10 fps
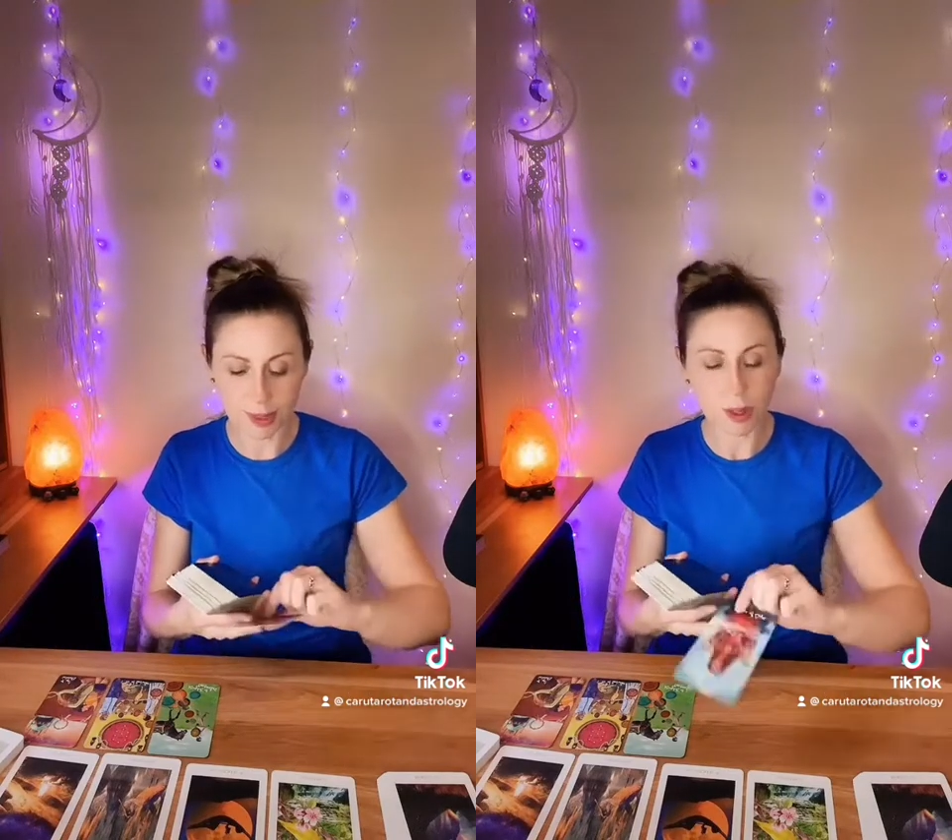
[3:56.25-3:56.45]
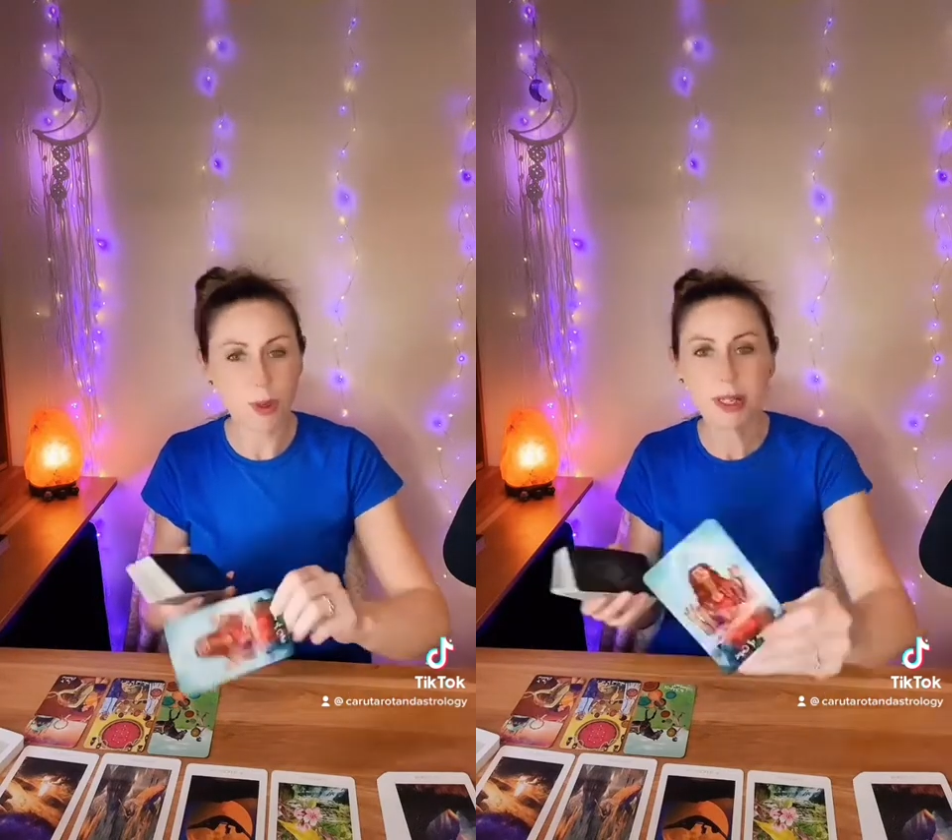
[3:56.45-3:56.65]

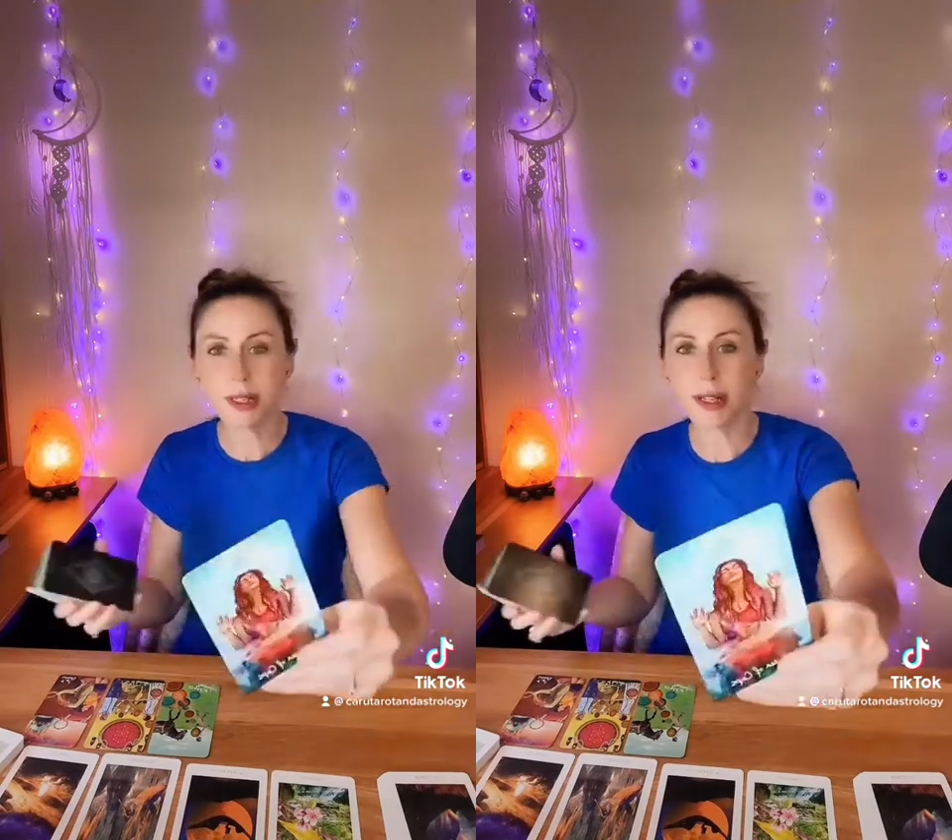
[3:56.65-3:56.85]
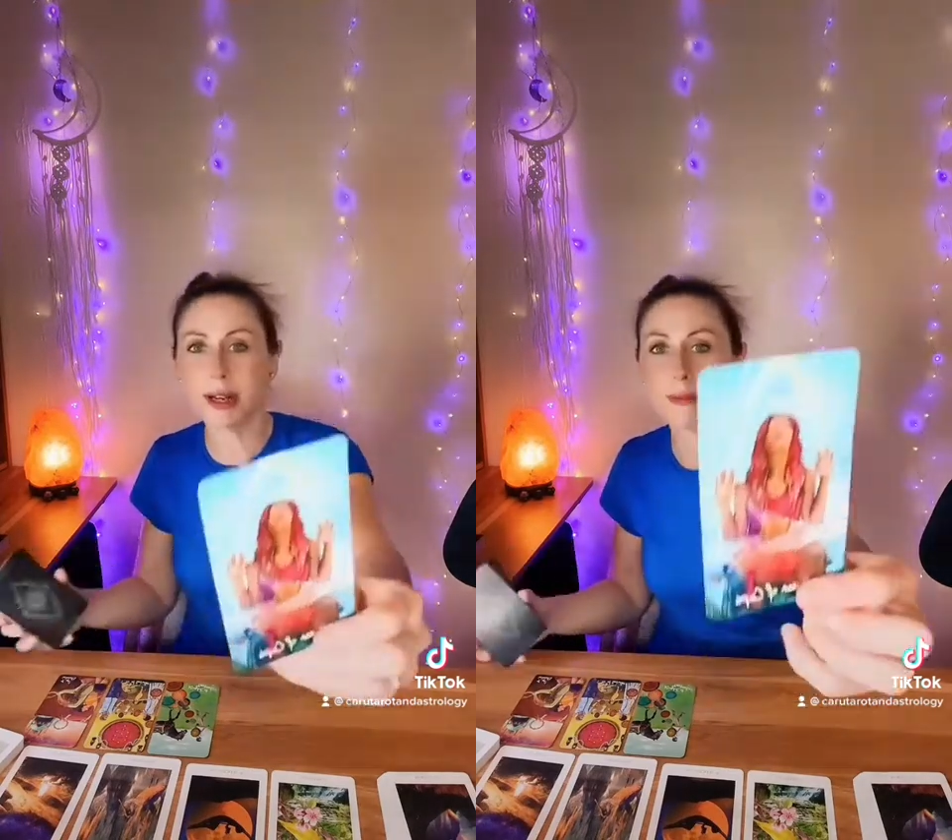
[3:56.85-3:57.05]
Queen of
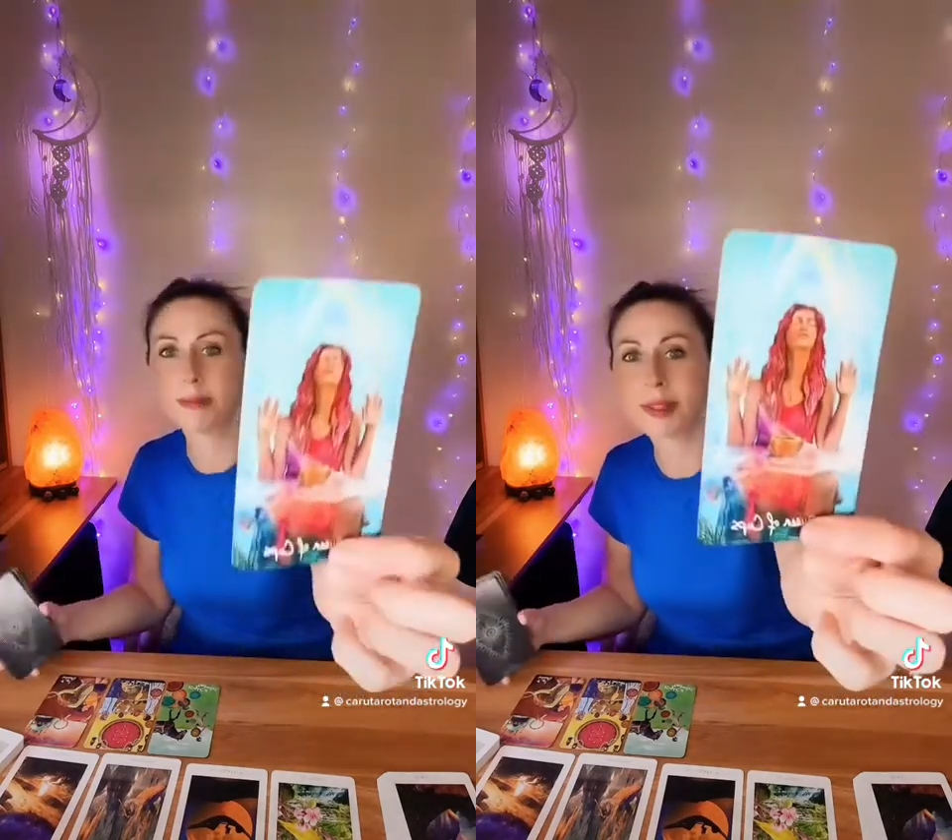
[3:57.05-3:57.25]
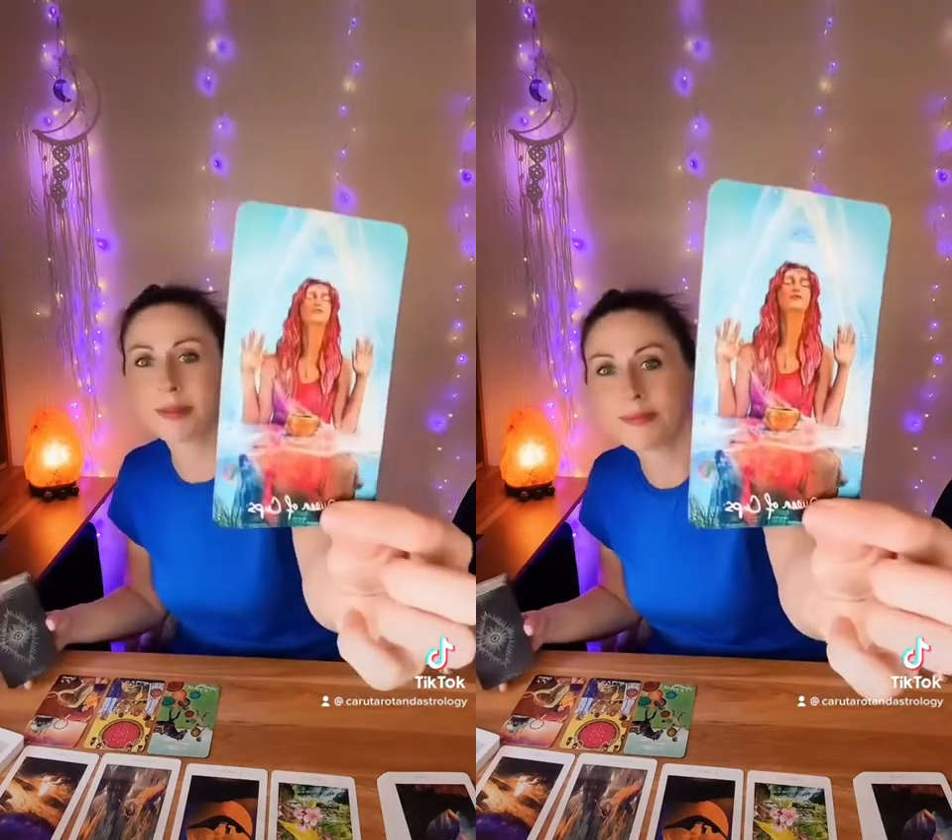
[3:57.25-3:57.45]

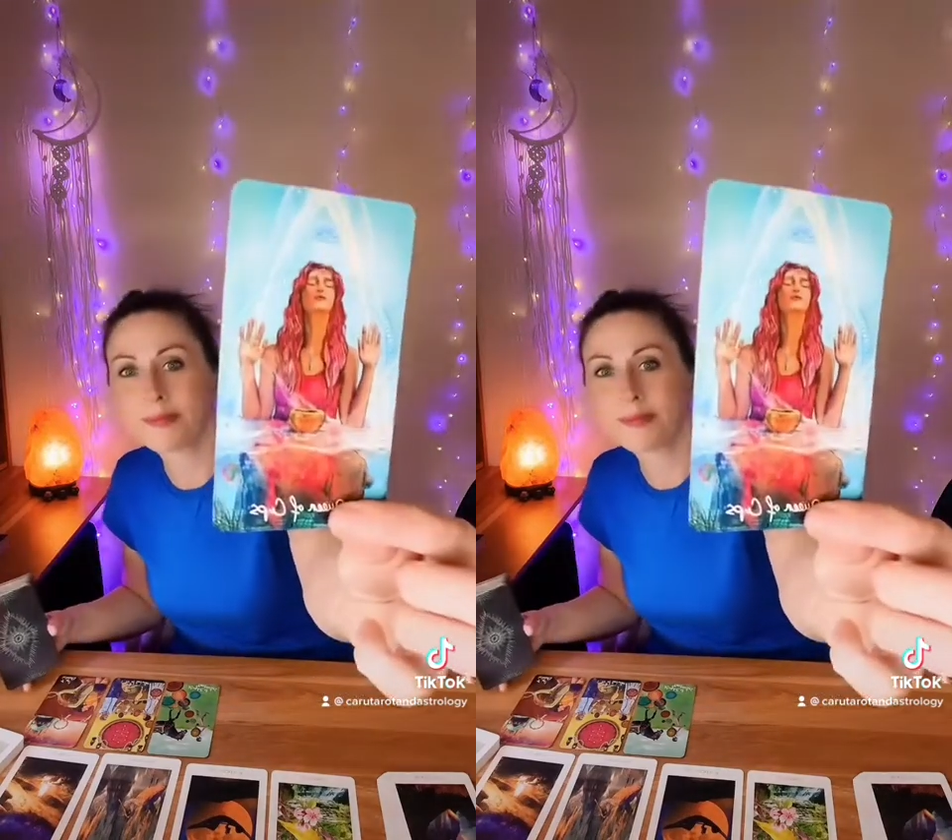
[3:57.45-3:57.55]
Cups.